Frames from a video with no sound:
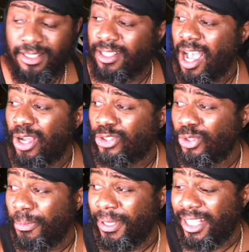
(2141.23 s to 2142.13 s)
To cause
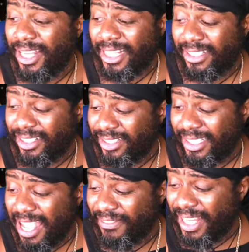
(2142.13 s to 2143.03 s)
you to be in, like,
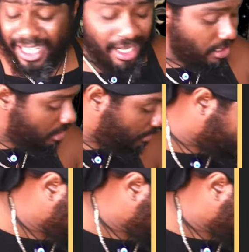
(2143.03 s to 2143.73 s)
to have, like, let